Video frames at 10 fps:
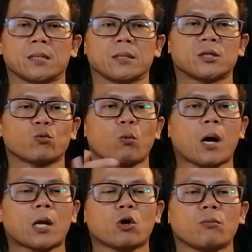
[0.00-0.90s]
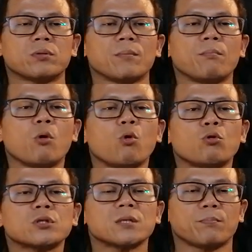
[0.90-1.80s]
This is one of the
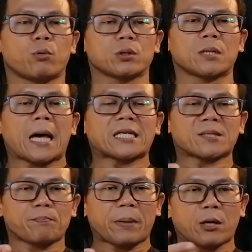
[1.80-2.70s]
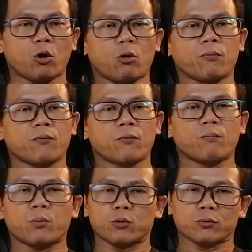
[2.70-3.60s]
most important aspects of
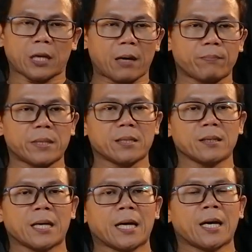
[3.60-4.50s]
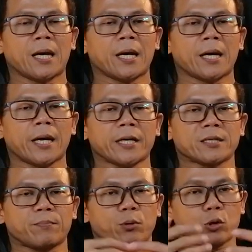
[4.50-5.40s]
prototyping,
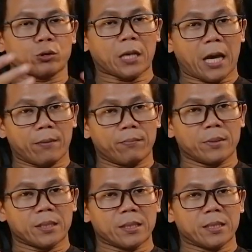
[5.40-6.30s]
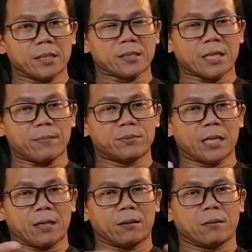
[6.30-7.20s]
as a prototype is
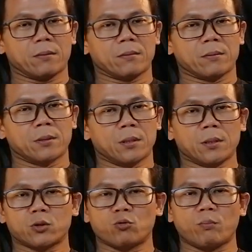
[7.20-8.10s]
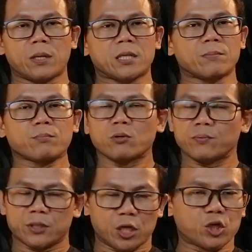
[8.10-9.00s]
subject to many
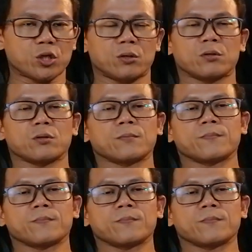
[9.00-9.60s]
improvisations.